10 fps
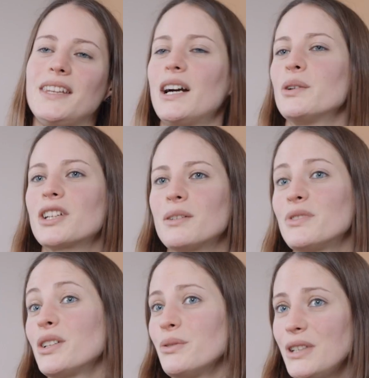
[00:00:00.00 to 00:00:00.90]
the
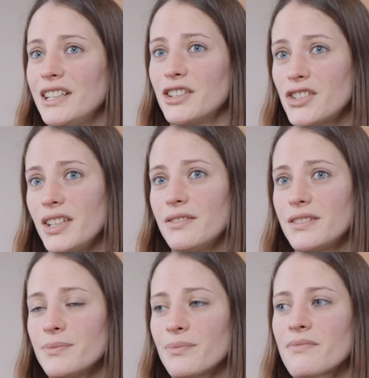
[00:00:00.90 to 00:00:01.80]
outcomes are really
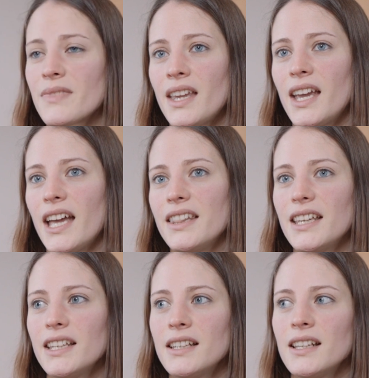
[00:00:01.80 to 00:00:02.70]
achieved. And
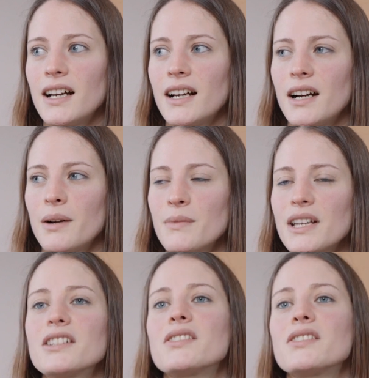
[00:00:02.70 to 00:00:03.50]
then it